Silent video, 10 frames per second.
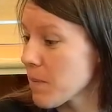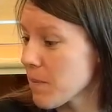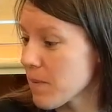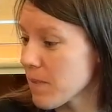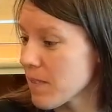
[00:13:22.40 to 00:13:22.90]

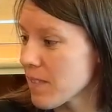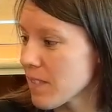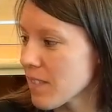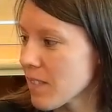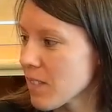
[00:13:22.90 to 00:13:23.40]

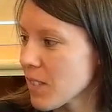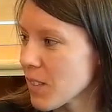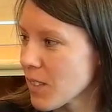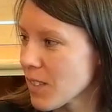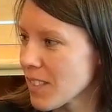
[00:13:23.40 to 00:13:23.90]

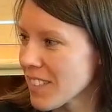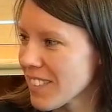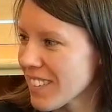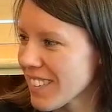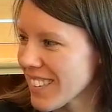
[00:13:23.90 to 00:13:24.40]

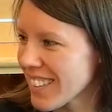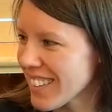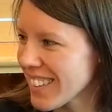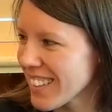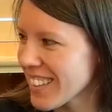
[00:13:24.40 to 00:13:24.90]

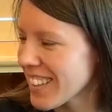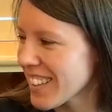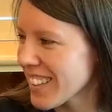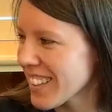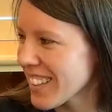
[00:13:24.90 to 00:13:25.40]

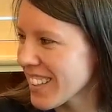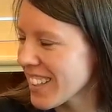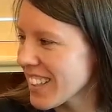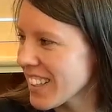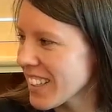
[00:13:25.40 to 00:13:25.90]

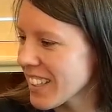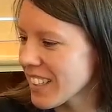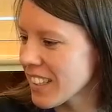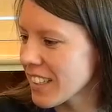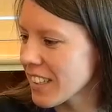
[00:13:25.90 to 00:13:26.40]

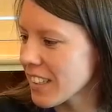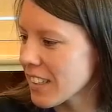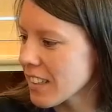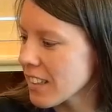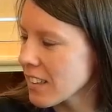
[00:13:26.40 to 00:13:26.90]

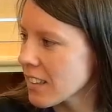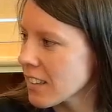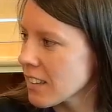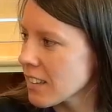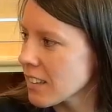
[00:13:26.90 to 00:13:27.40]

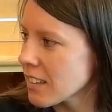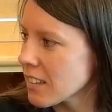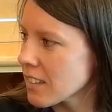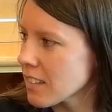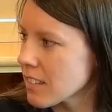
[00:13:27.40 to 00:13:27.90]

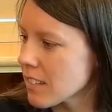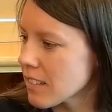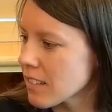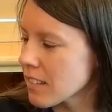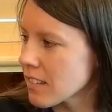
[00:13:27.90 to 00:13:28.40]

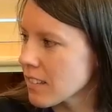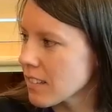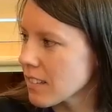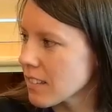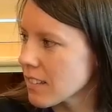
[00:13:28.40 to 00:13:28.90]

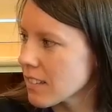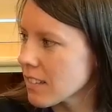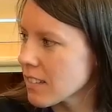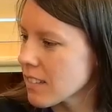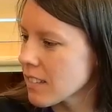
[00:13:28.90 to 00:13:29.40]

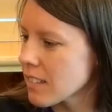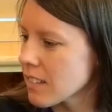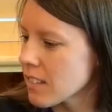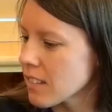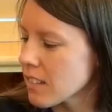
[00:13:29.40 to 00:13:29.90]

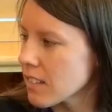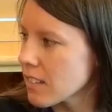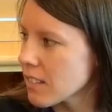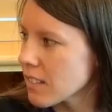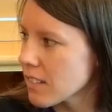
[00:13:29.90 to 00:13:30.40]
(silent)